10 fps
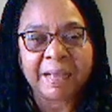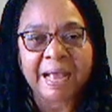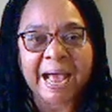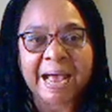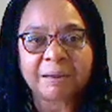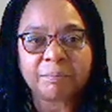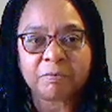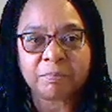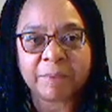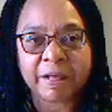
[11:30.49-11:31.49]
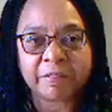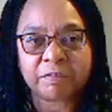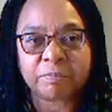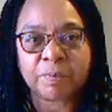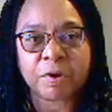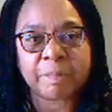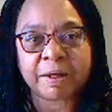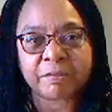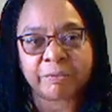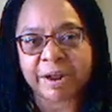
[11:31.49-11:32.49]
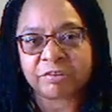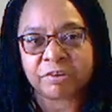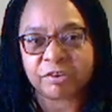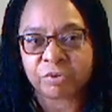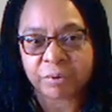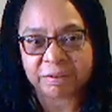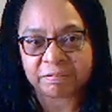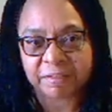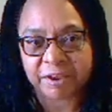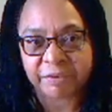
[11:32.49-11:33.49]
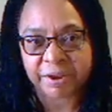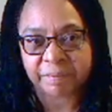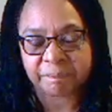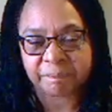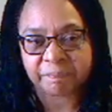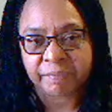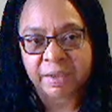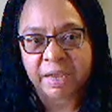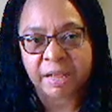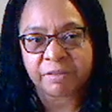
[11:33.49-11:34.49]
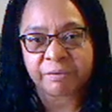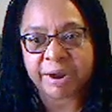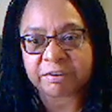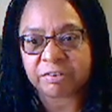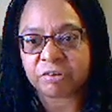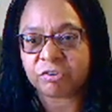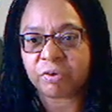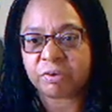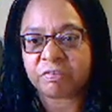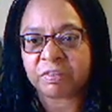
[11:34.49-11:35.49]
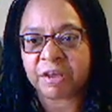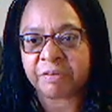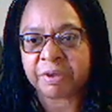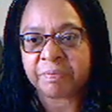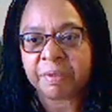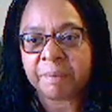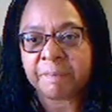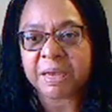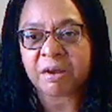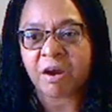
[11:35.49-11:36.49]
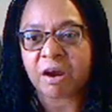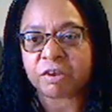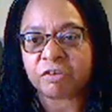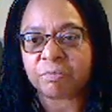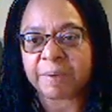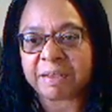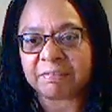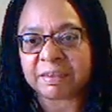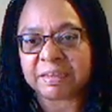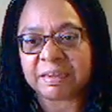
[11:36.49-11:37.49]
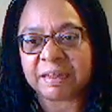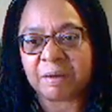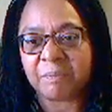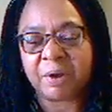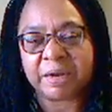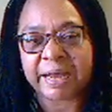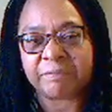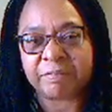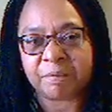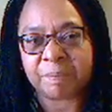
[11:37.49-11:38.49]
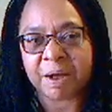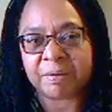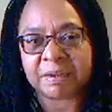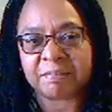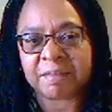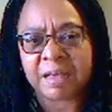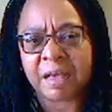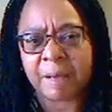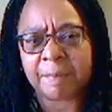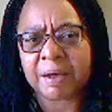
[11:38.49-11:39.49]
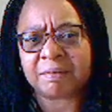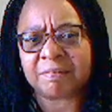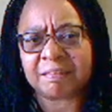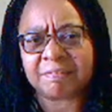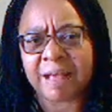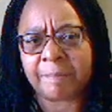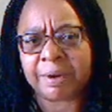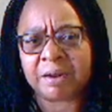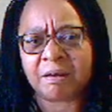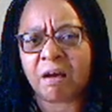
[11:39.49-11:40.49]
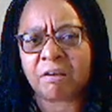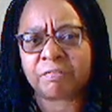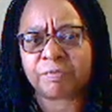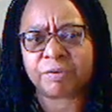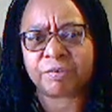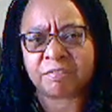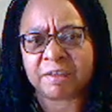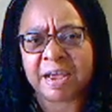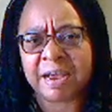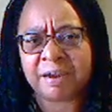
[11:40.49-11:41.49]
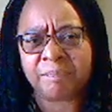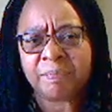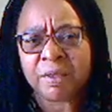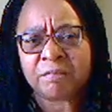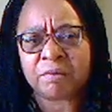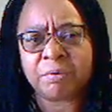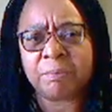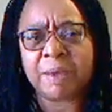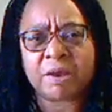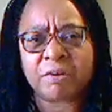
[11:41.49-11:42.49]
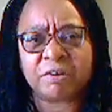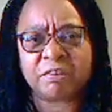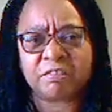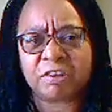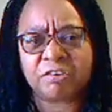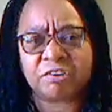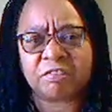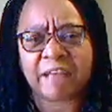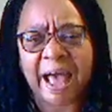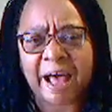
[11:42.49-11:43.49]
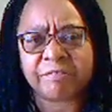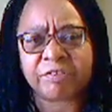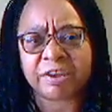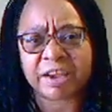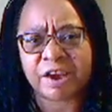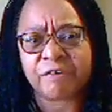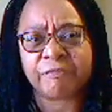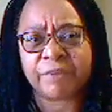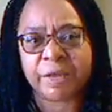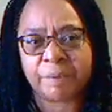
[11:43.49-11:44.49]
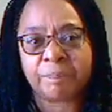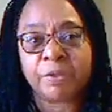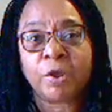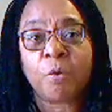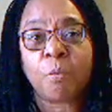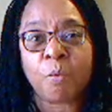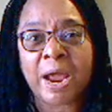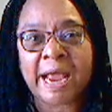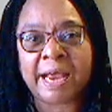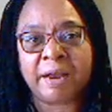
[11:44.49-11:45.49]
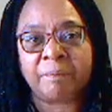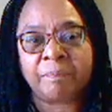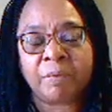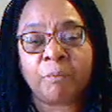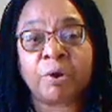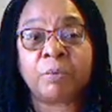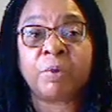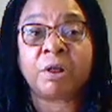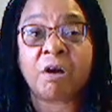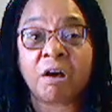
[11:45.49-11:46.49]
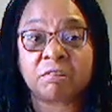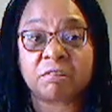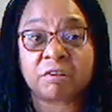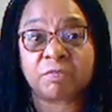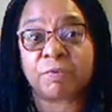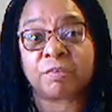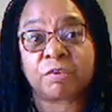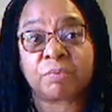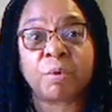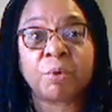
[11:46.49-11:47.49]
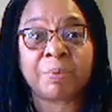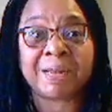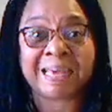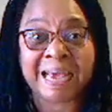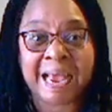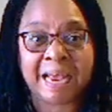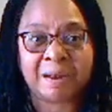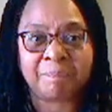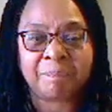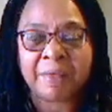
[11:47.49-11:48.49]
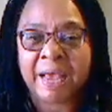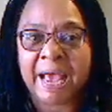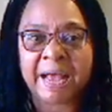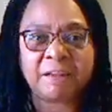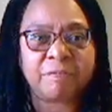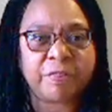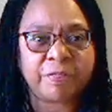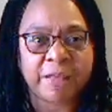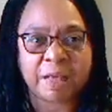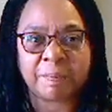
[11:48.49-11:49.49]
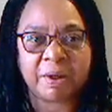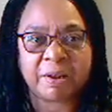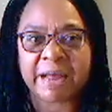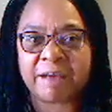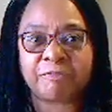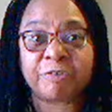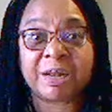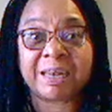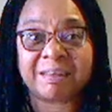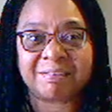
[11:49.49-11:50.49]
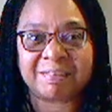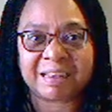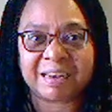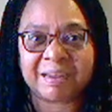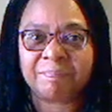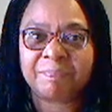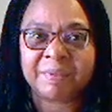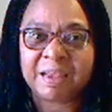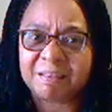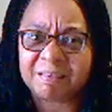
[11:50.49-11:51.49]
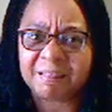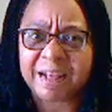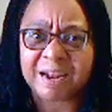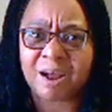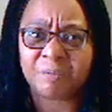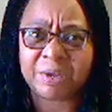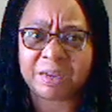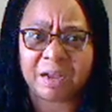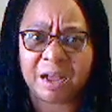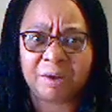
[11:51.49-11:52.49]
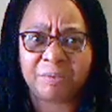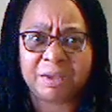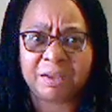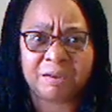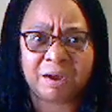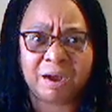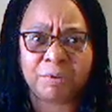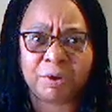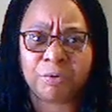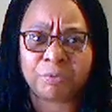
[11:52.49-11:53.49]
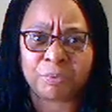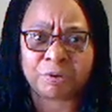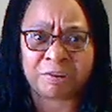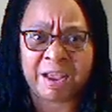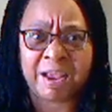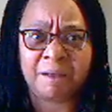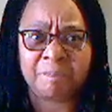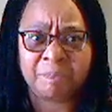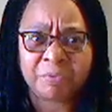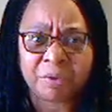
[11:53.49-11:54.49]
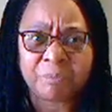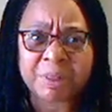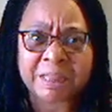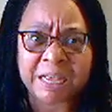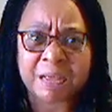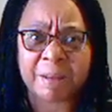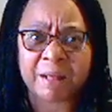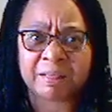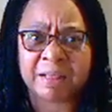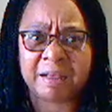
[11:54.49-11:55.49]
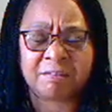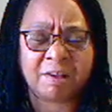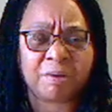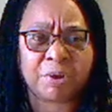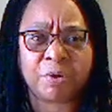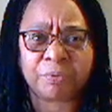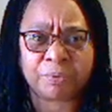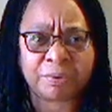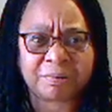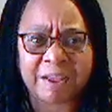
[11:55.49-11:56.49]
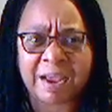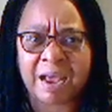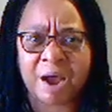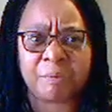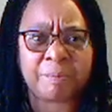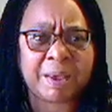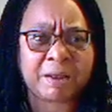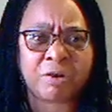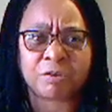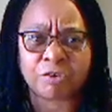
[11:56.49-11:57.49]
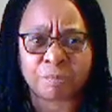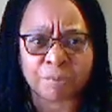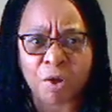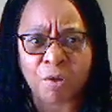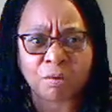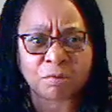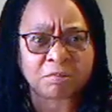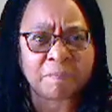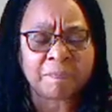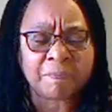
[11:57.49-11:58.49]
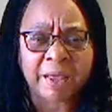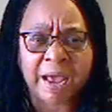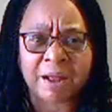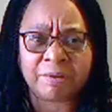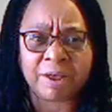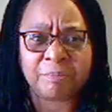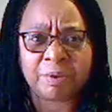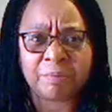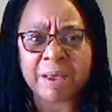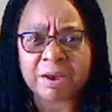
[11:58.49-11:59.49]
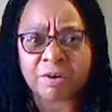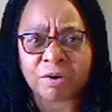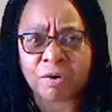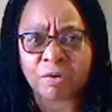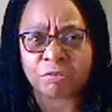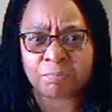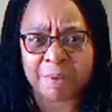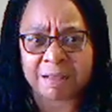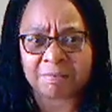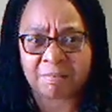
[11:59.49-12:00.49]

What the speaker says: Adam Smith spoke about the rational choice theory. In the rational choice theory, Mead argues basically that what life is about us examining cost versus gain. So we make our decisions after carefully weighing what it will cost us versus what we will gain. And if you think about life realistically, isn't that how we go through our day? We think about things, how we go through our day, how we make long-term goals, and we make our goals based